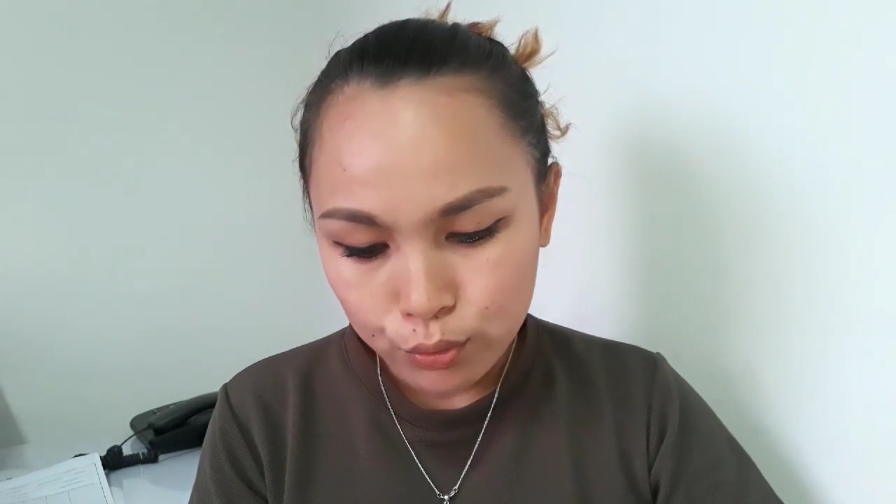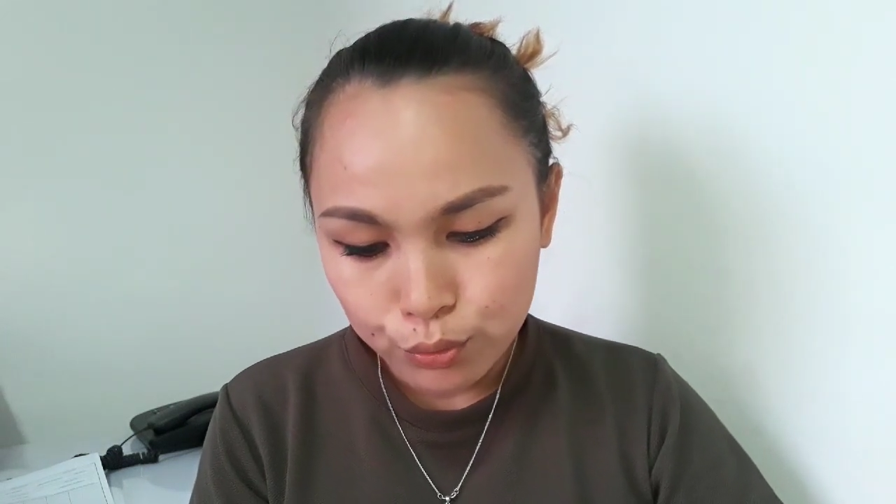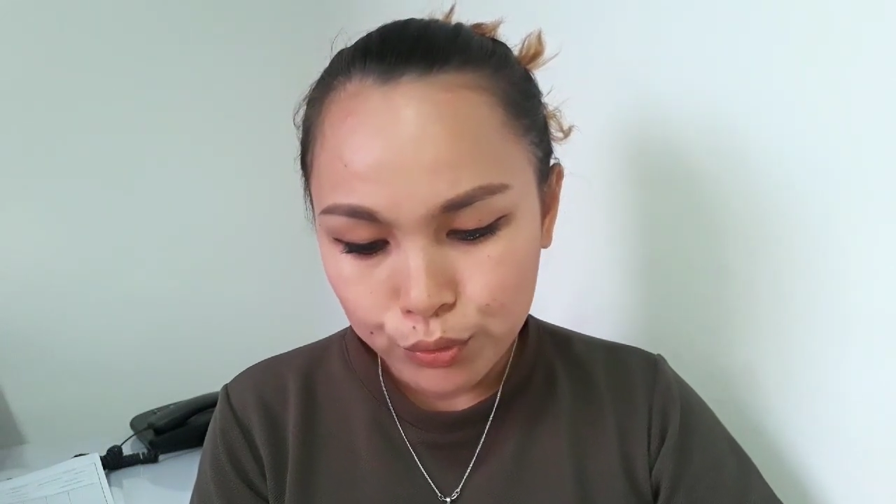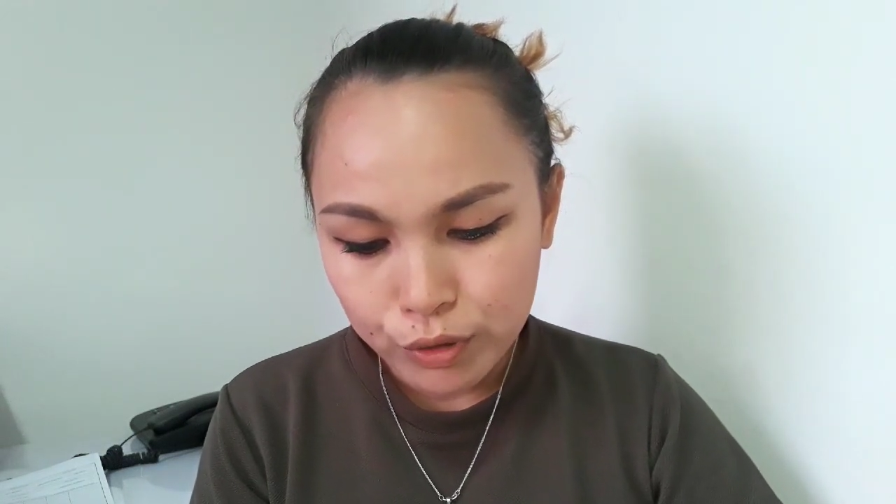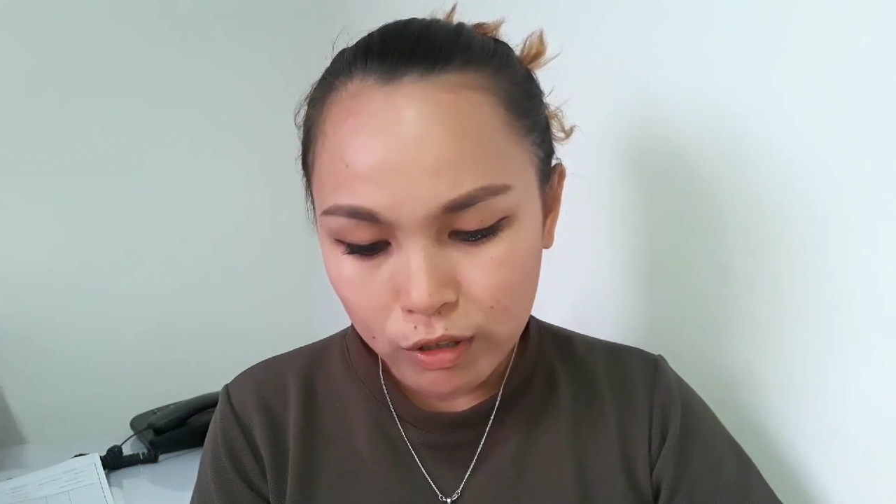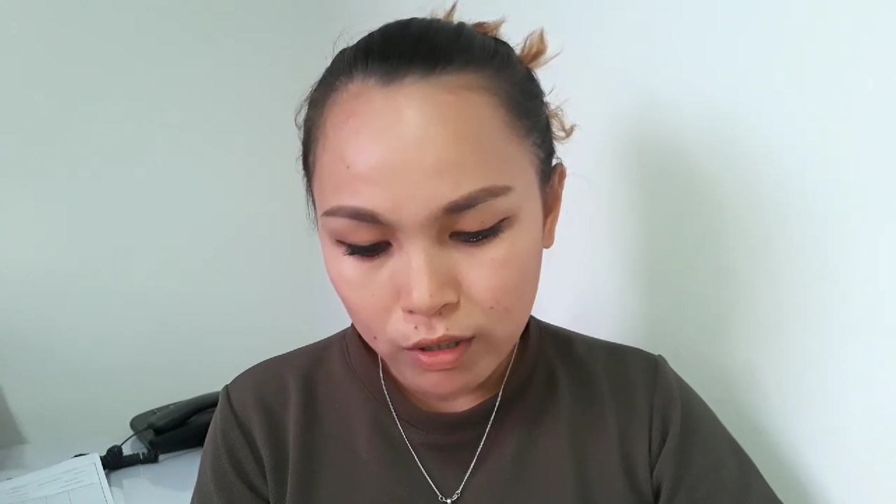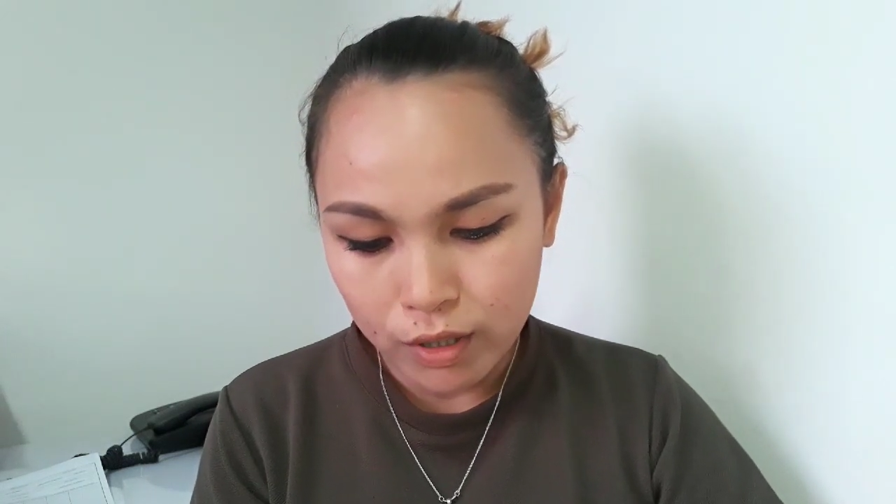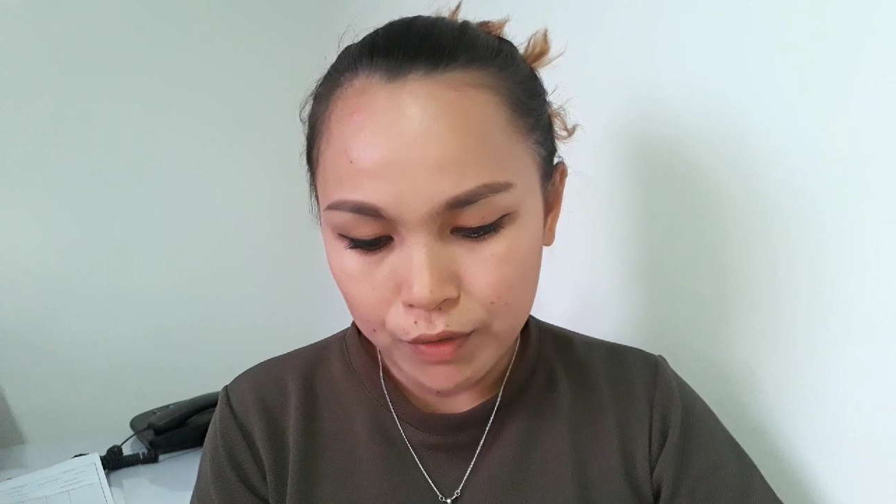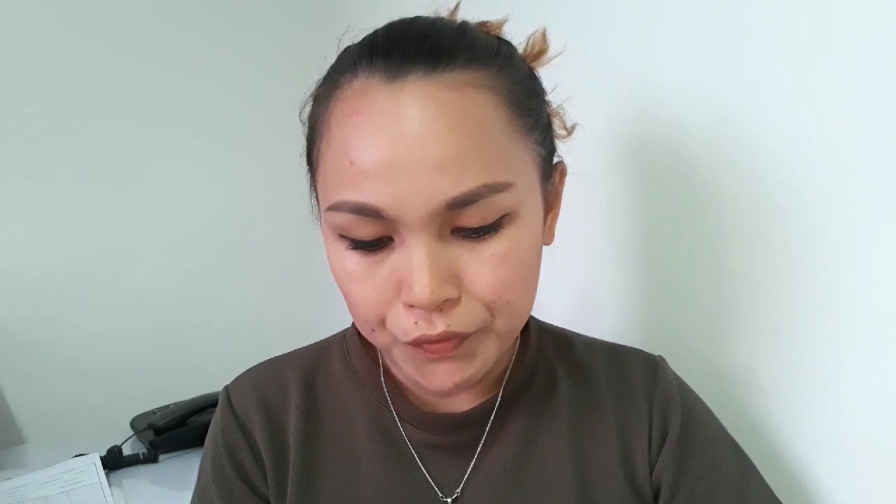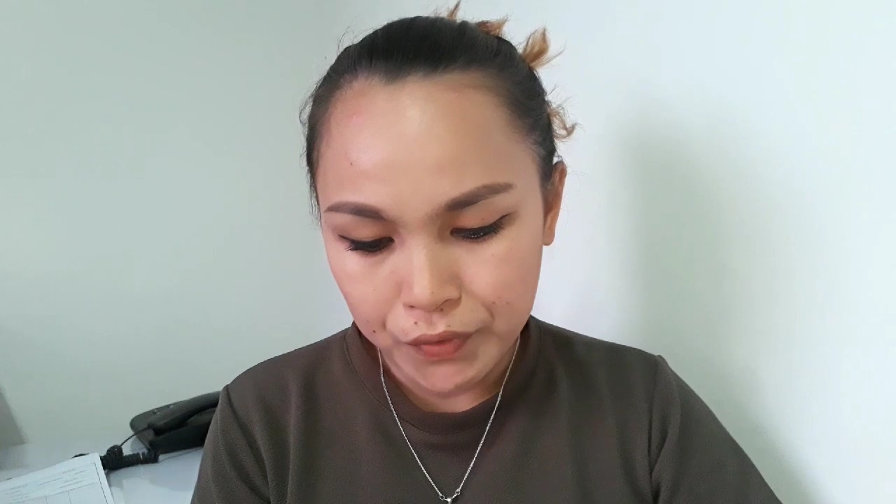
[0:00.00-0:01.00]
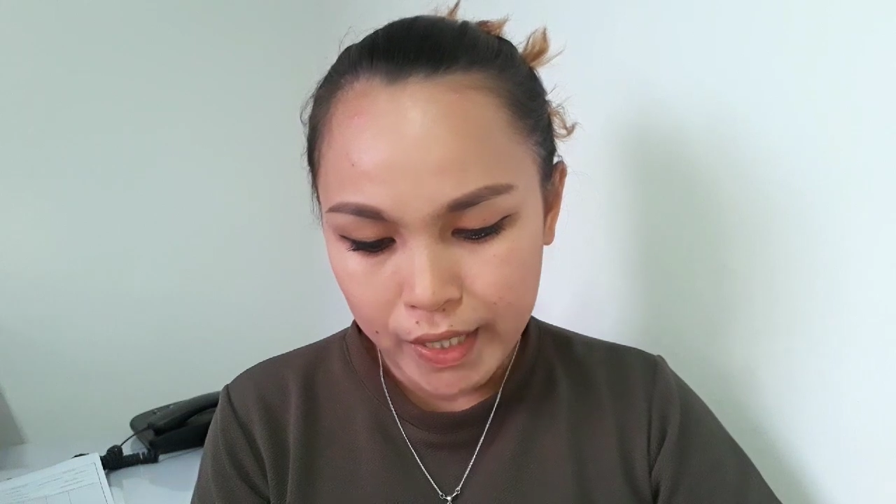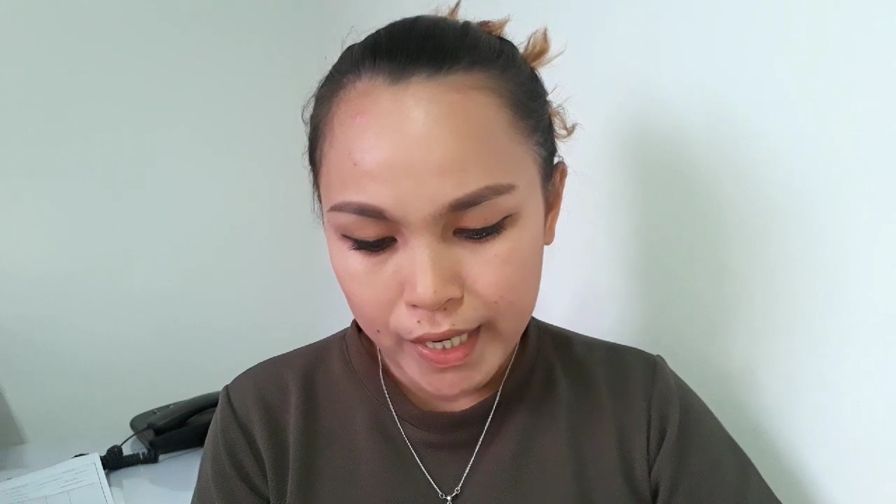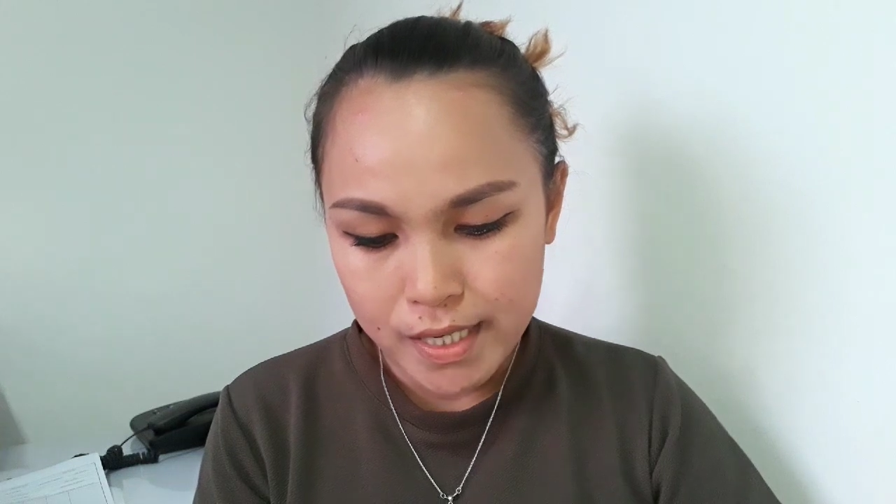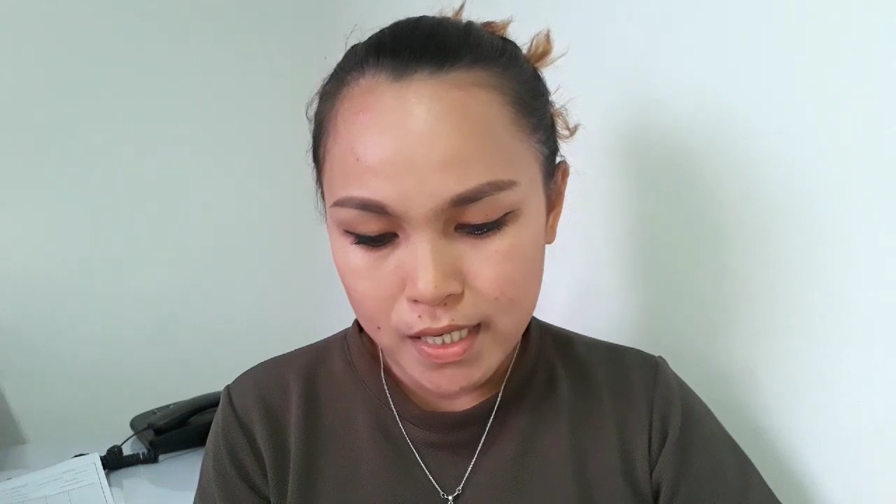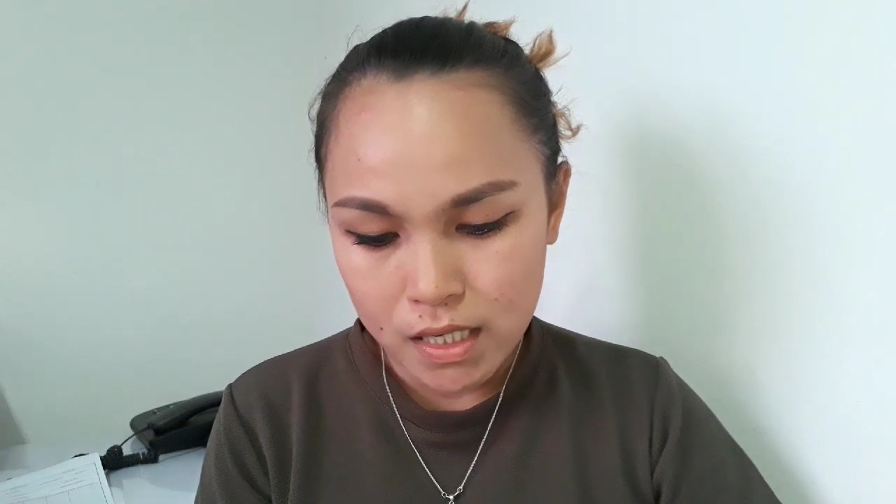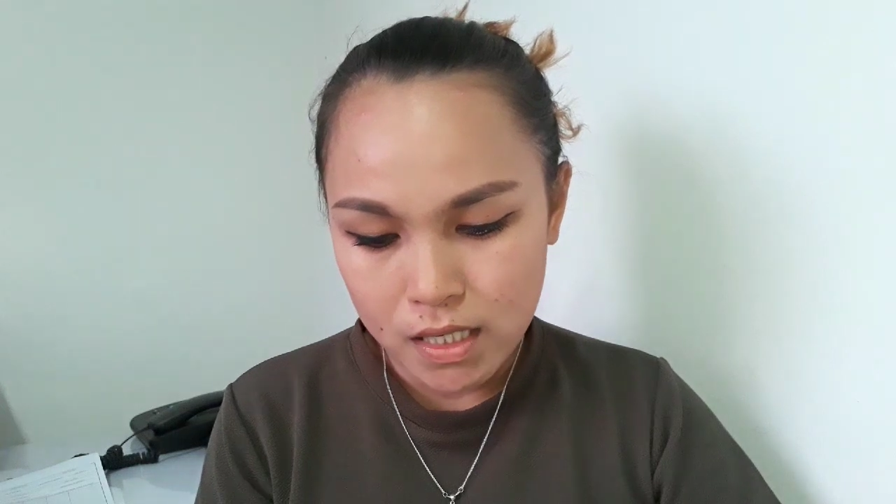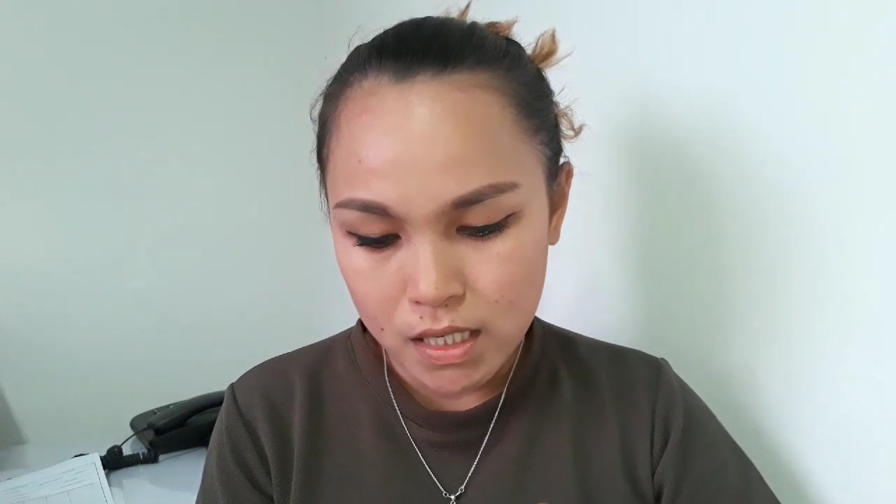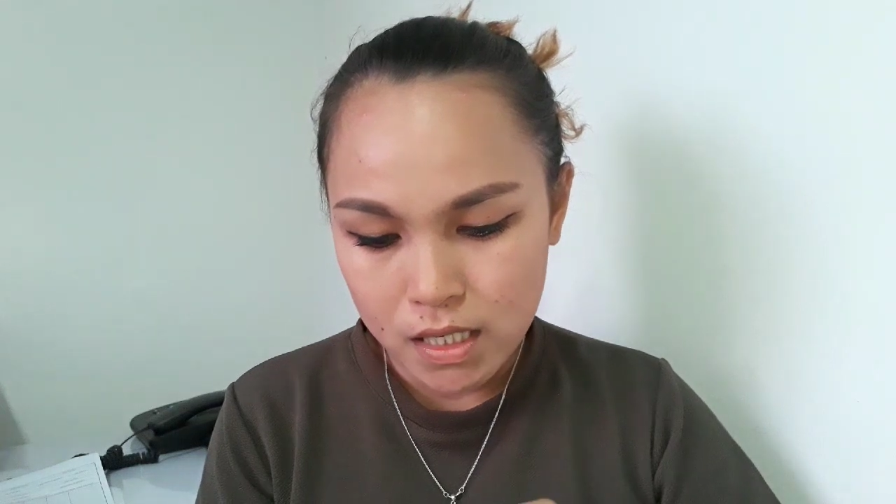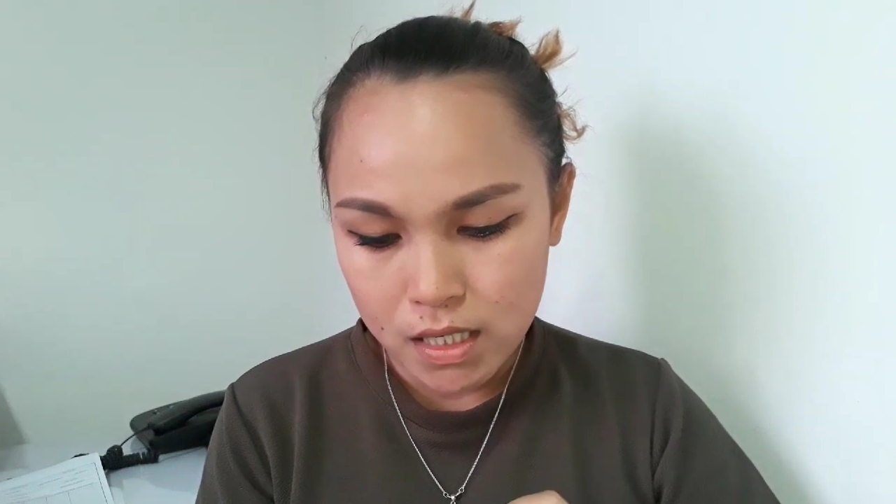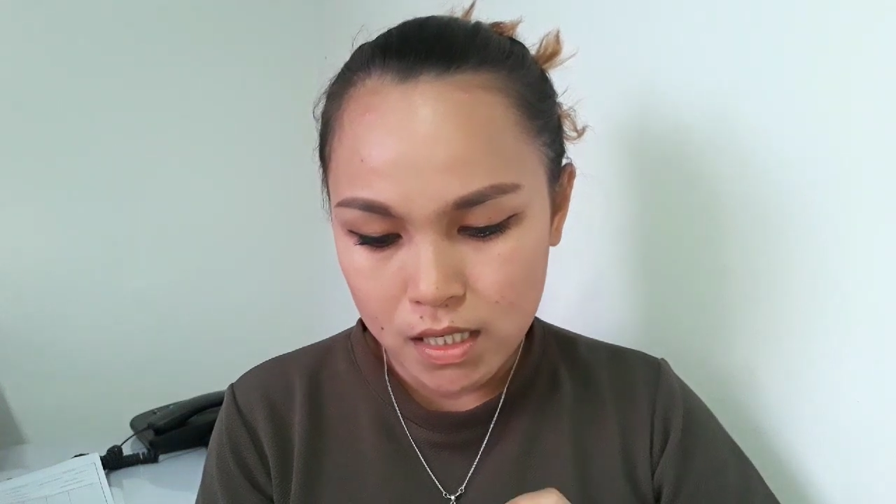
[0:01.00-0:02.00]
Nude Love na
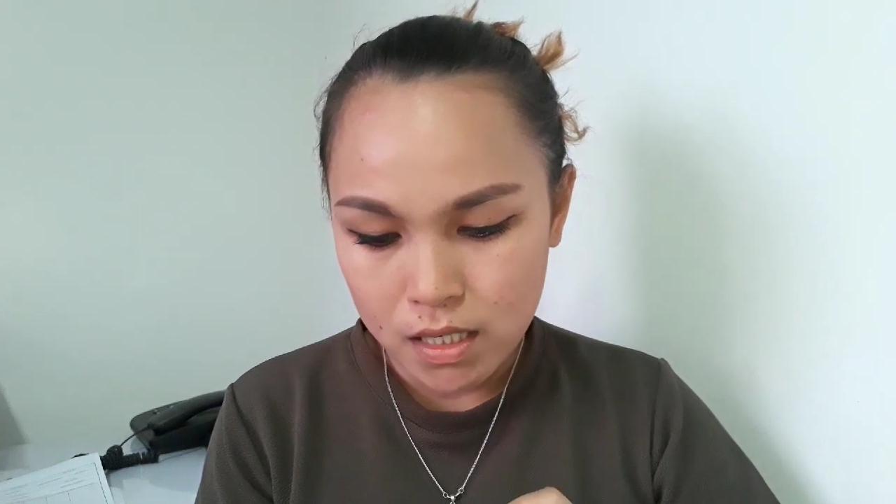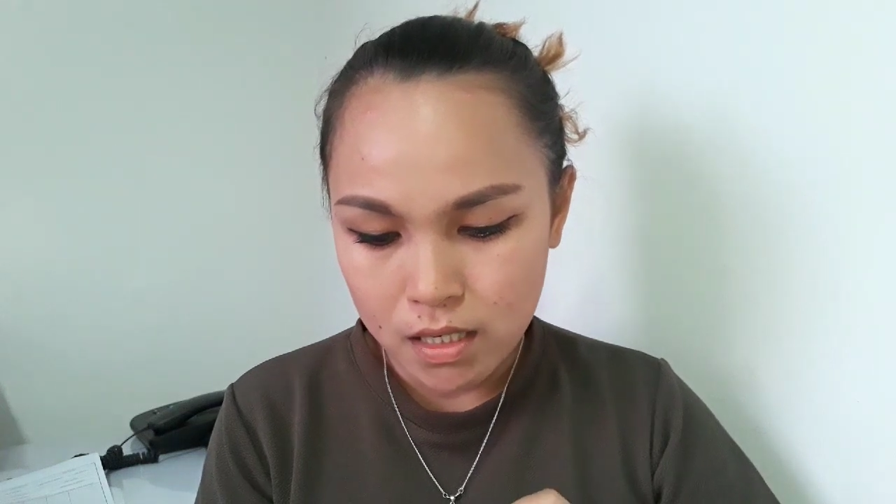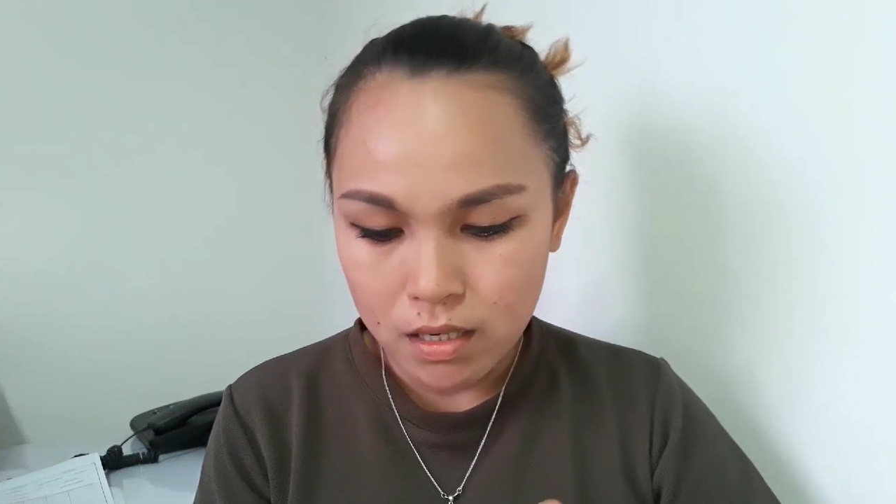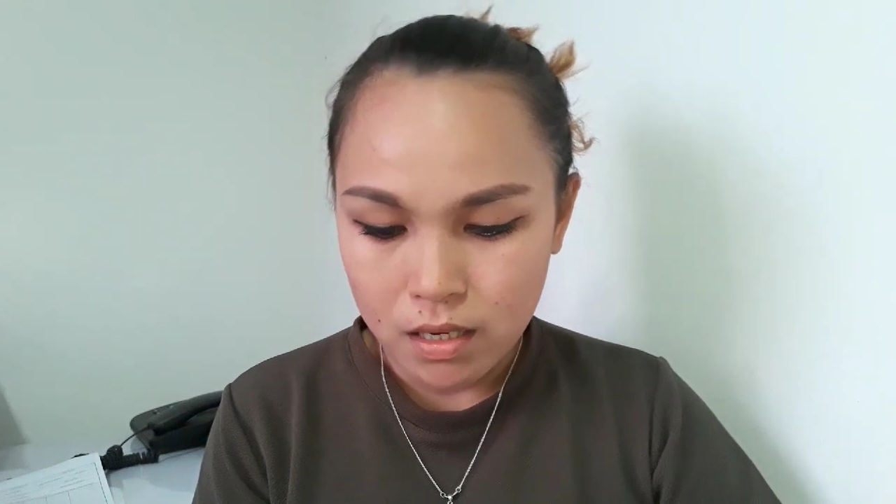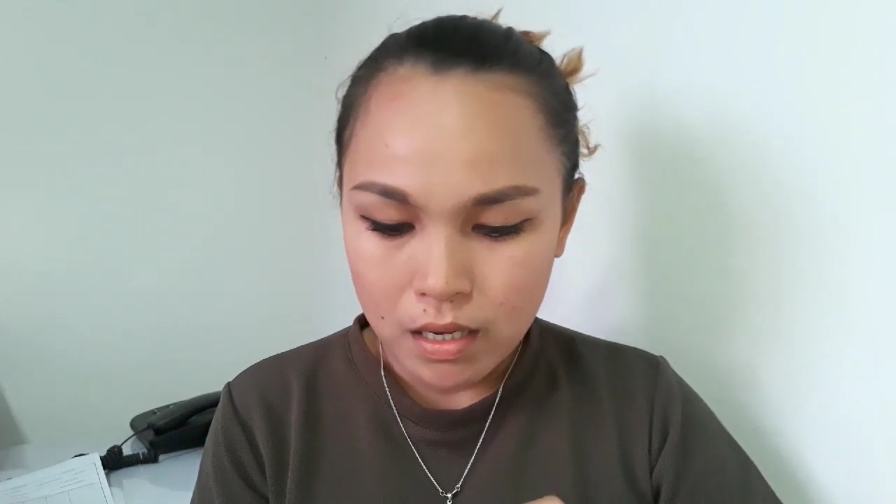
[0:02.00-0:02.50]
Essence